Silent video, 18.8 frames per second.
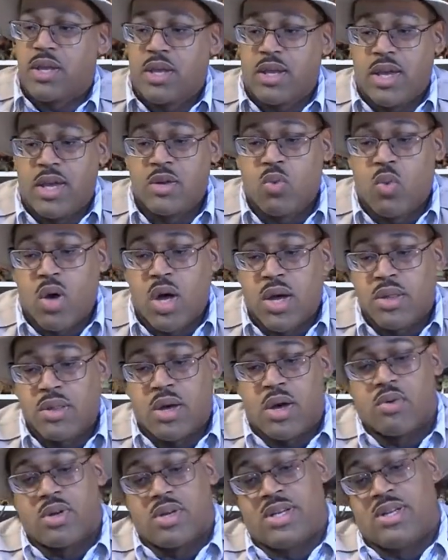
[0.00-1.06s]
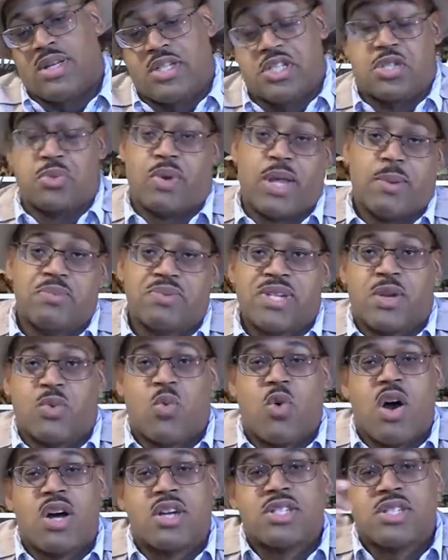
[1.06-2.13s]
in walks, uh, or in swims, not
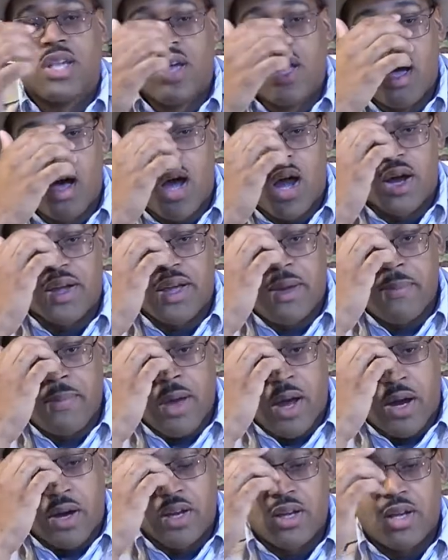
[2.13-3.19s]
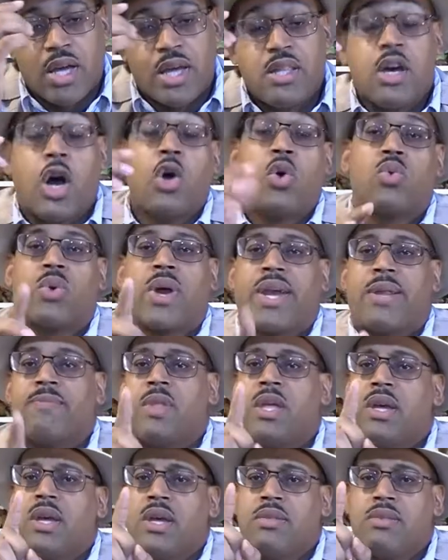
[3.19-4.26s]
walks, are, kind, are and oh right,
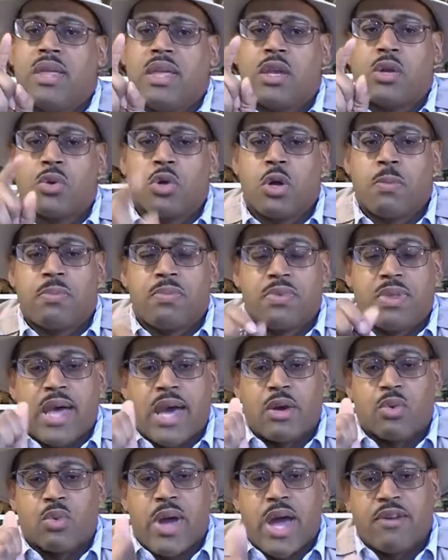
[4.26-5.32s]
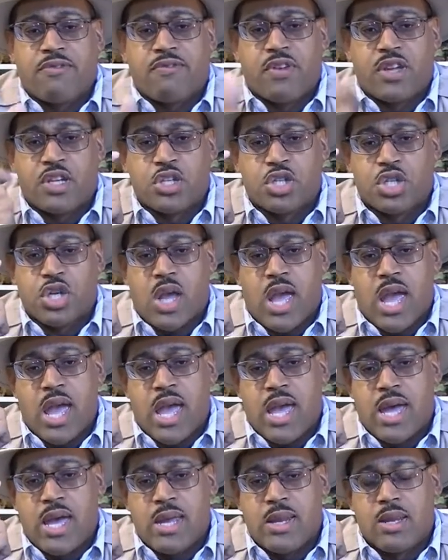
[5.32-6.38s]
the group that ratfish
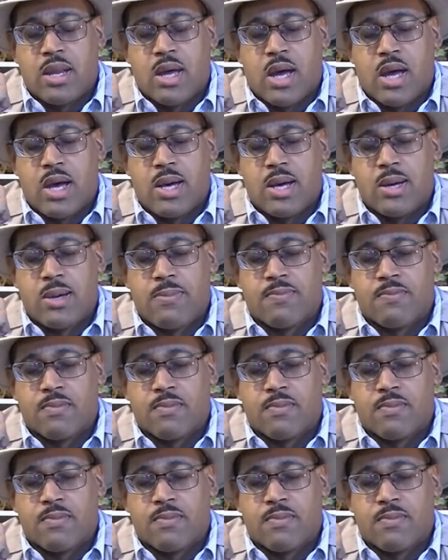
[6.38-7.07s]
and uh,